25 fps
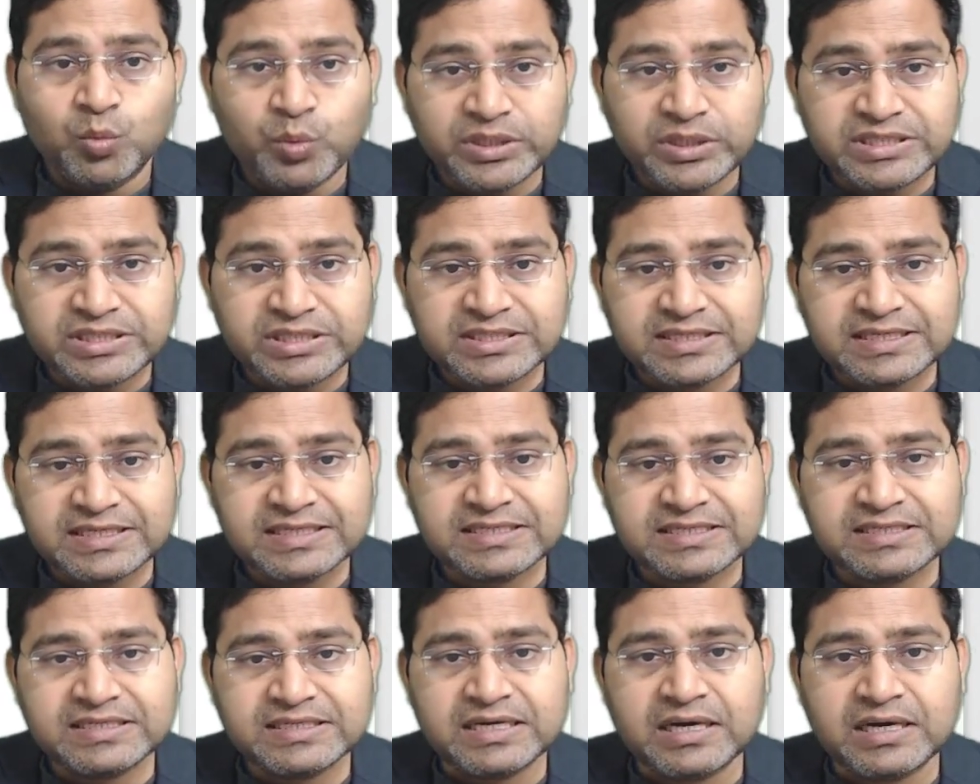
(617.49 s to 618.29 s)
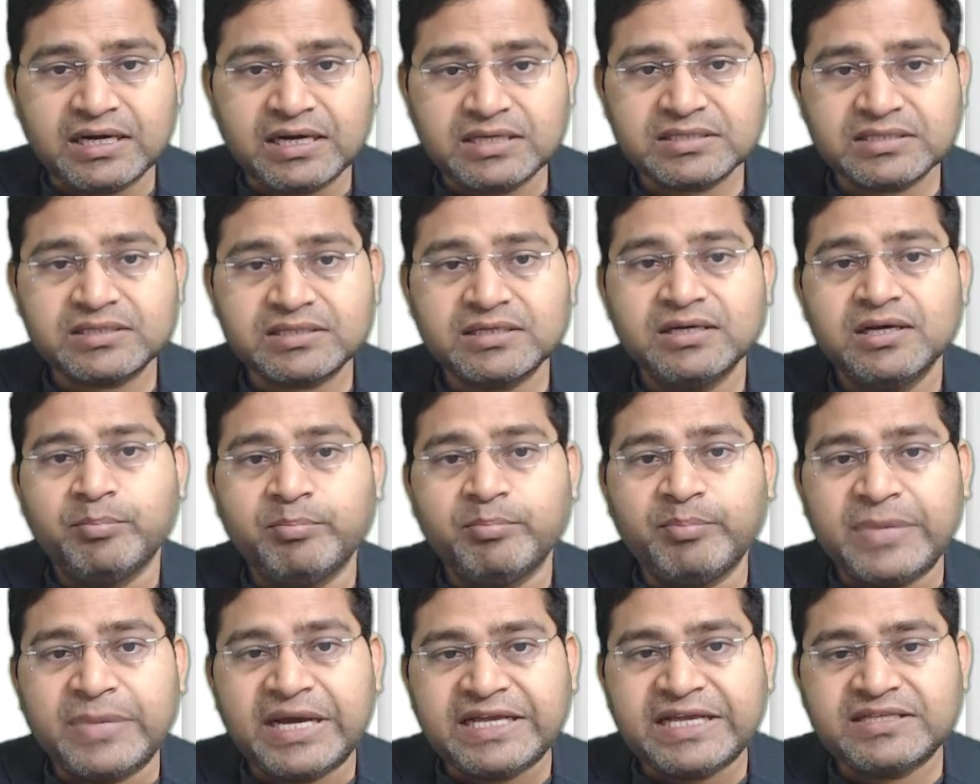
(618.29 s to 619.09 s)
Which test task
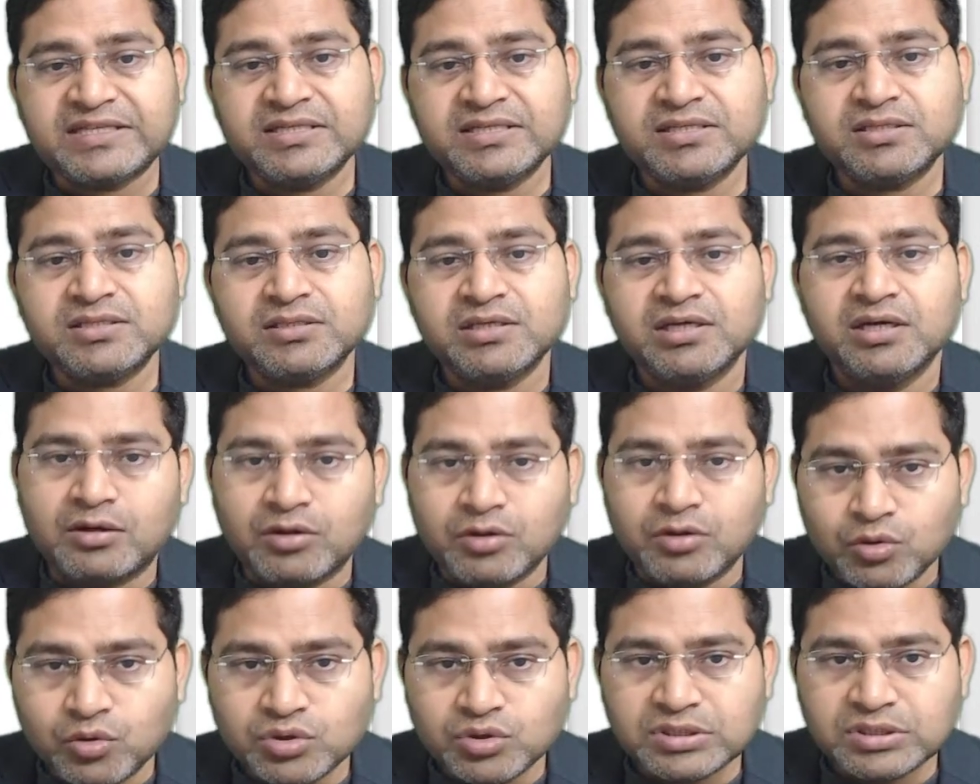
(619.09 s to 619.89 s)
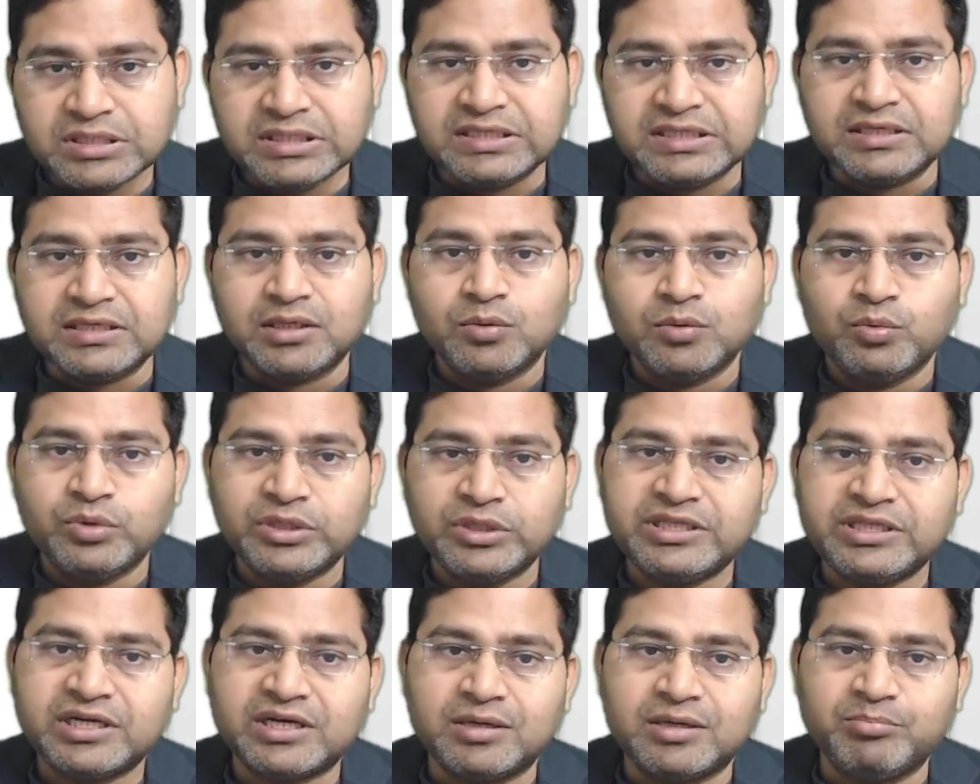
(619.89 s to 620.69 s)
matches closely
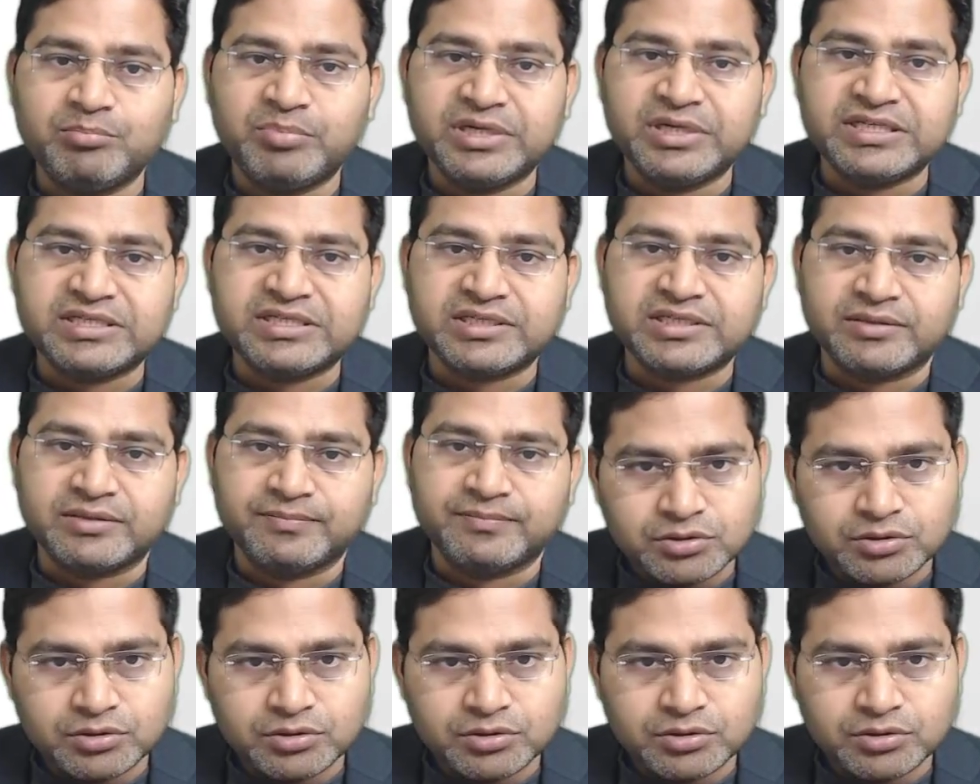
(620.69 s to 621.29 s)
with the completion?